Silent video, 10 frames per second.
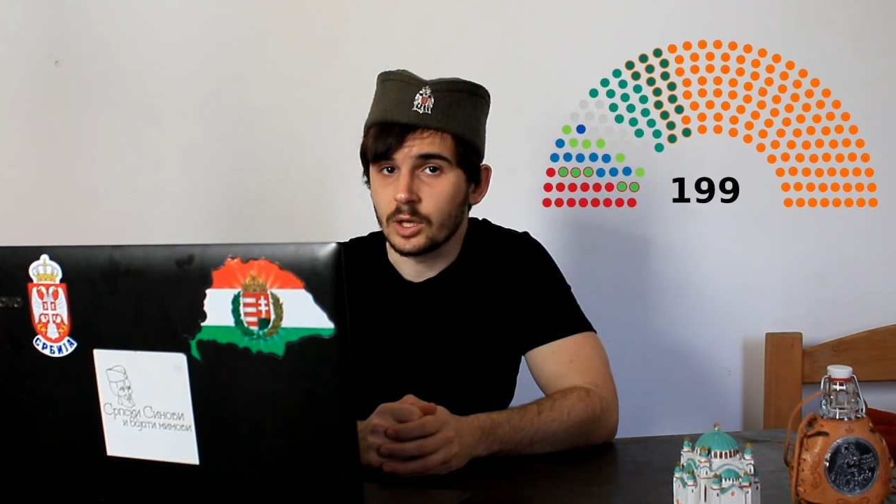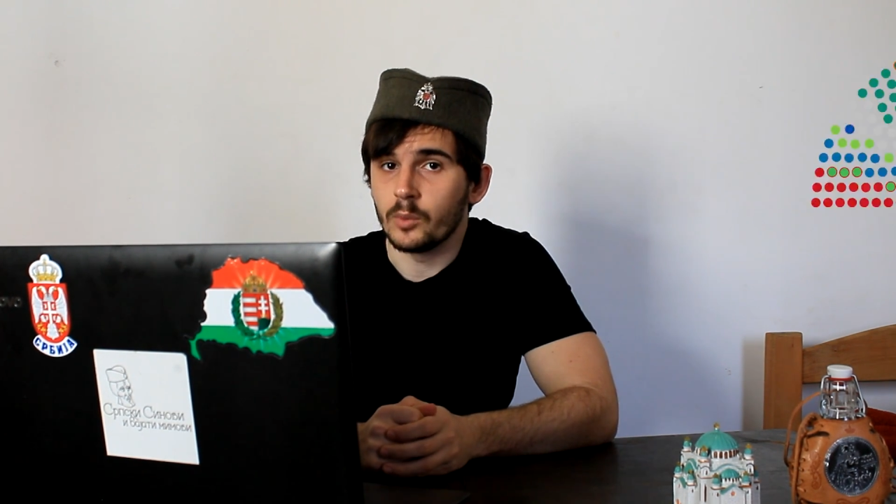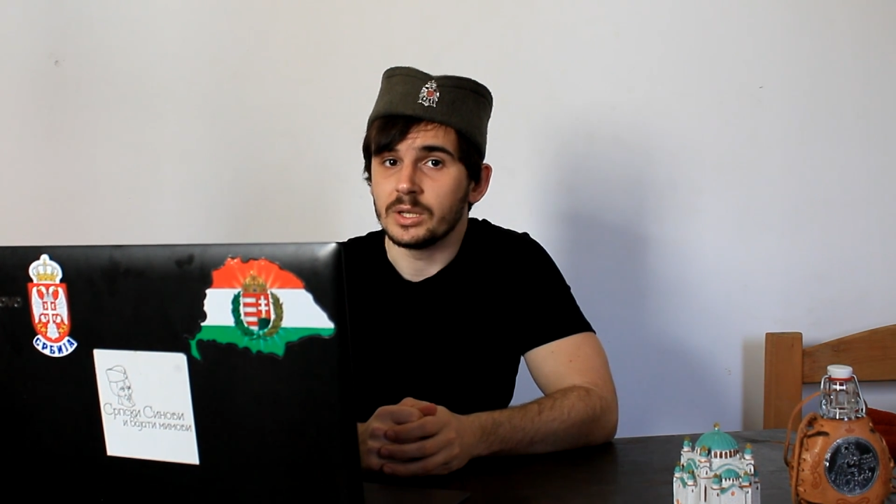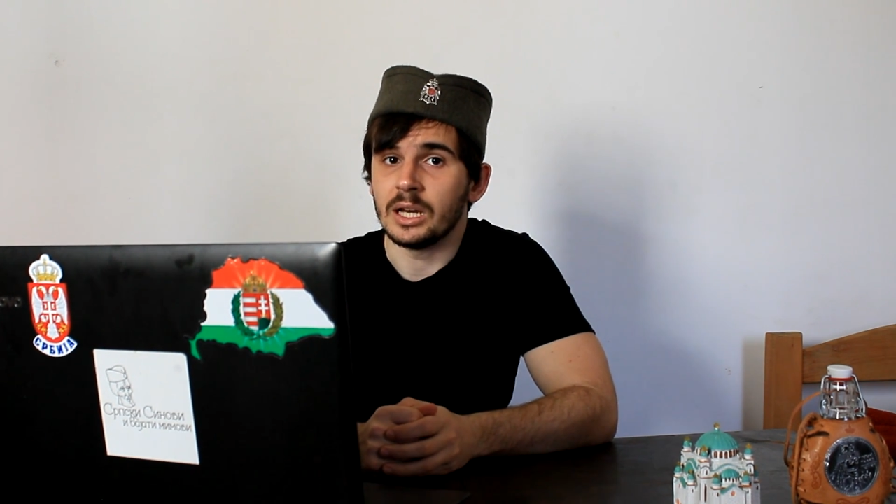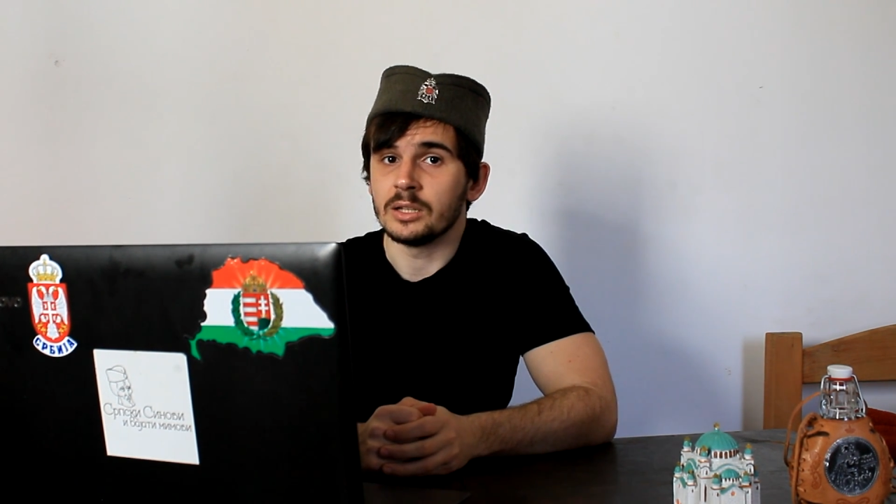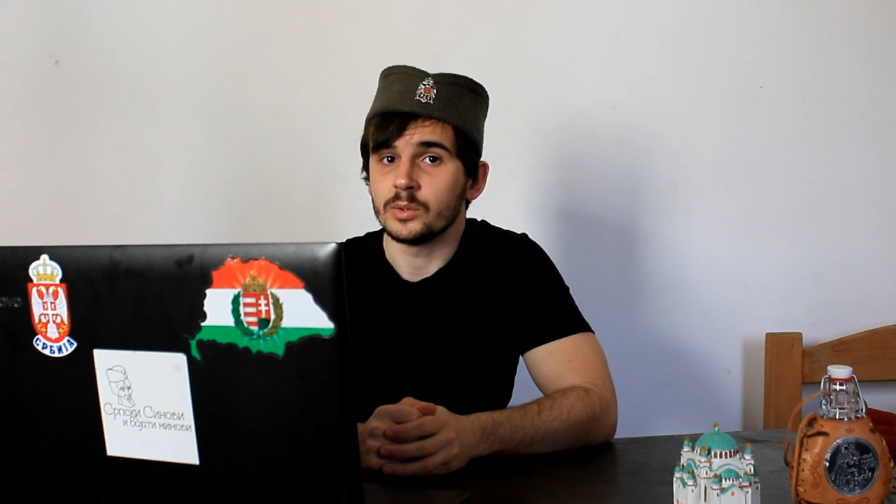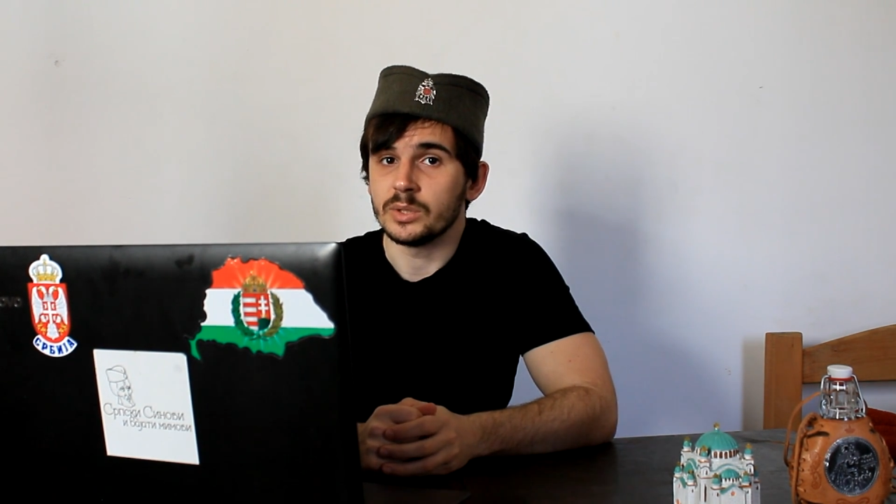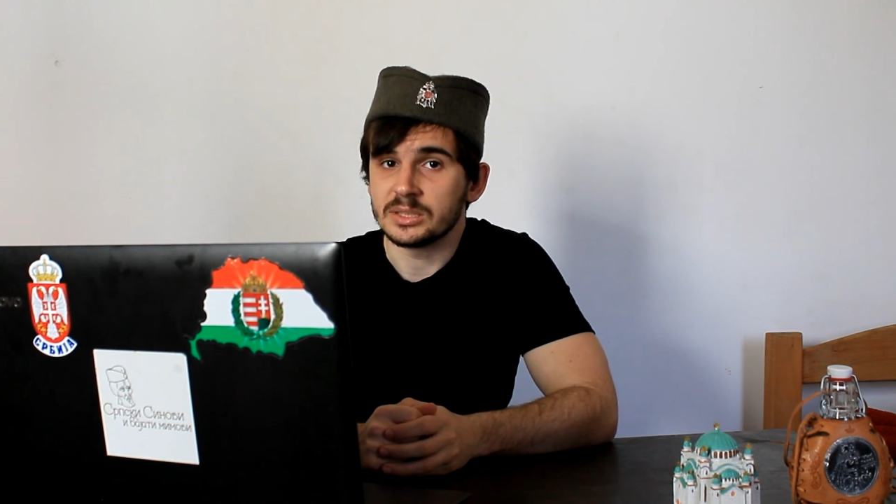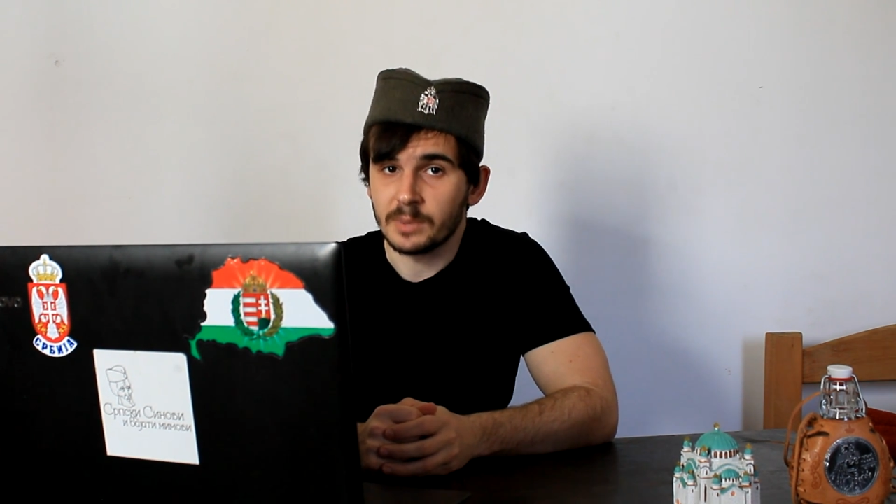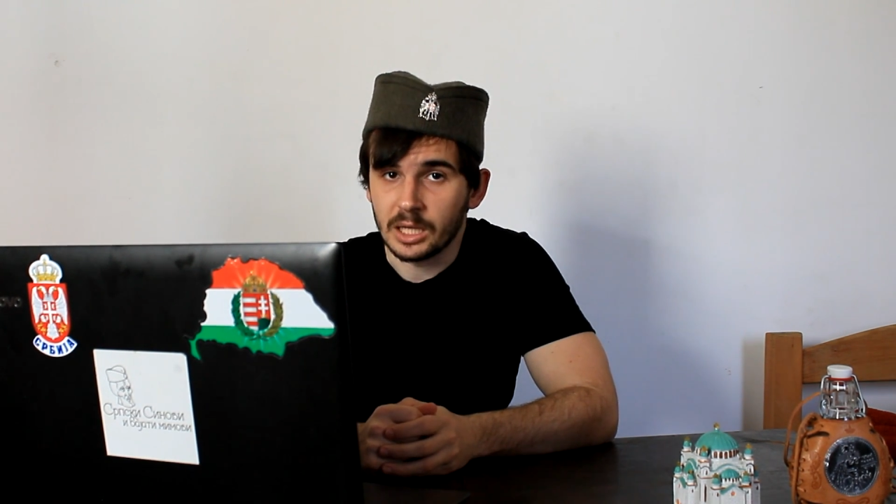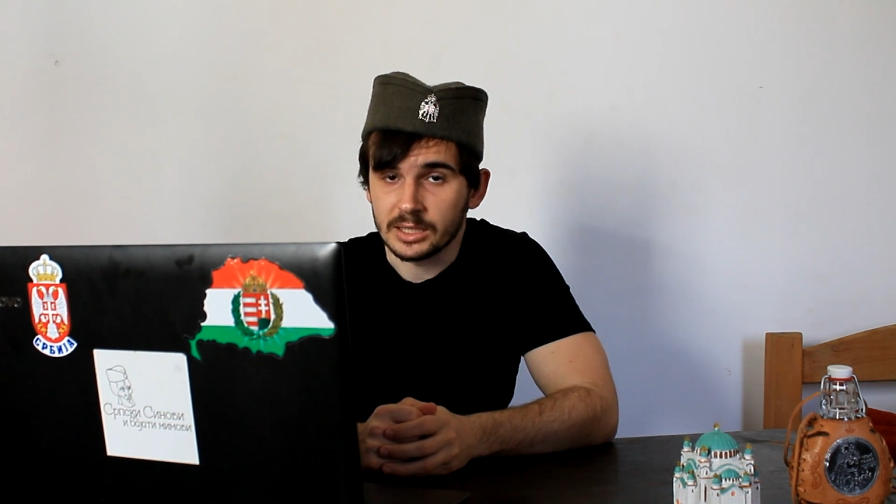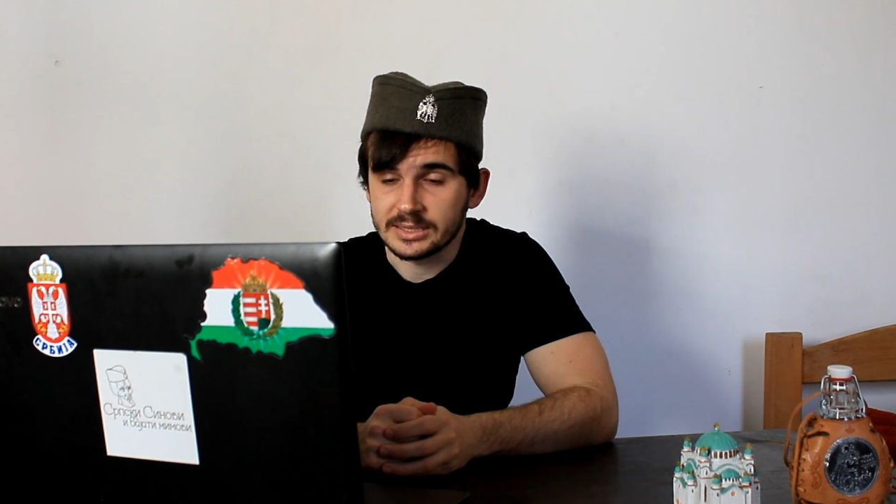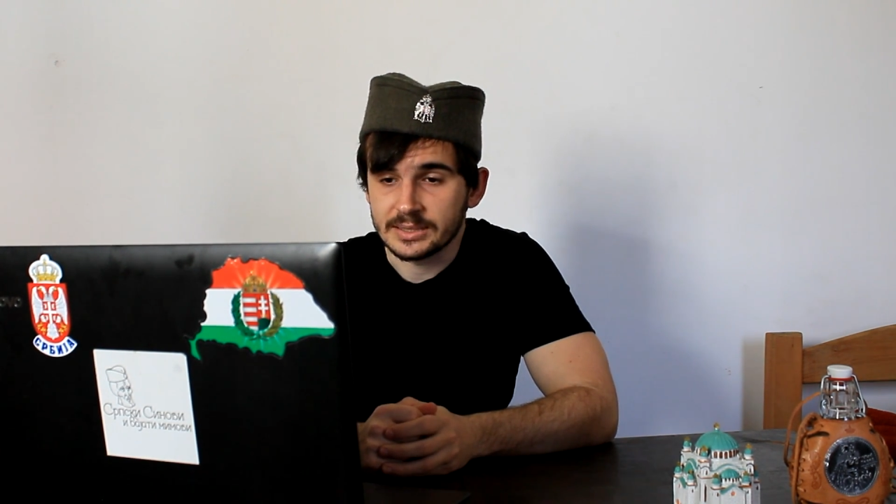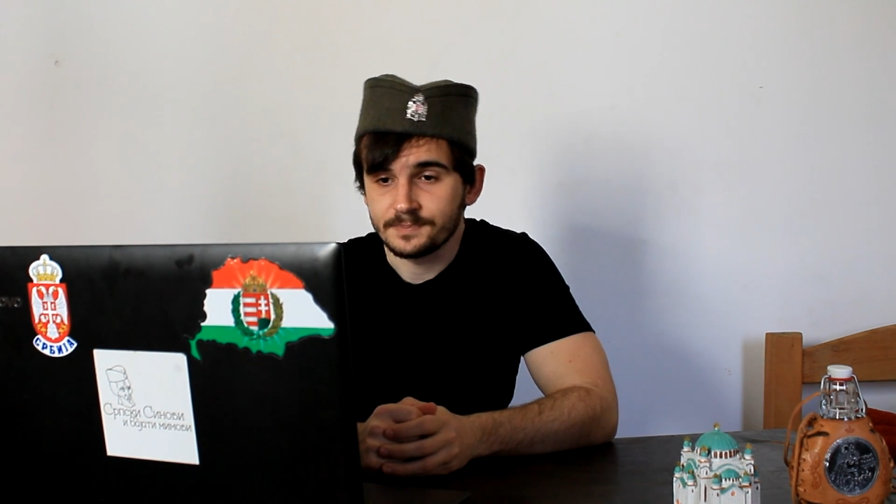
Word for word: going down to the smallest.